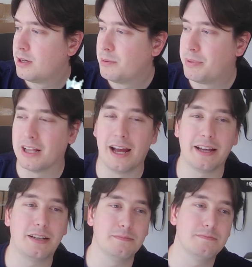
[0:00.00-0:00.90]
But
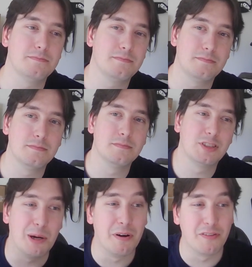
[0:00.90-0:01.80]
like,
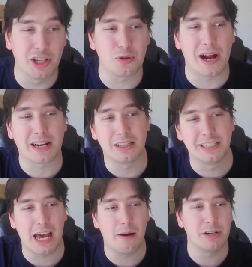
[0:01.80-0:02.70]
some of the directly
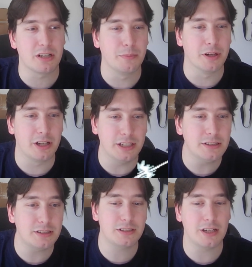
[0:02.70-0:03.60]
damaging
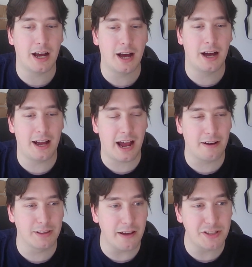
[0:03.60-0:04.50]
abilities
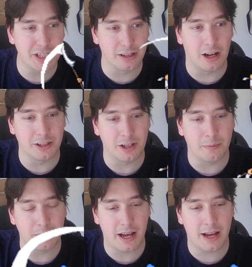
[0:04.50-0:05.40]
have lifesteal on them.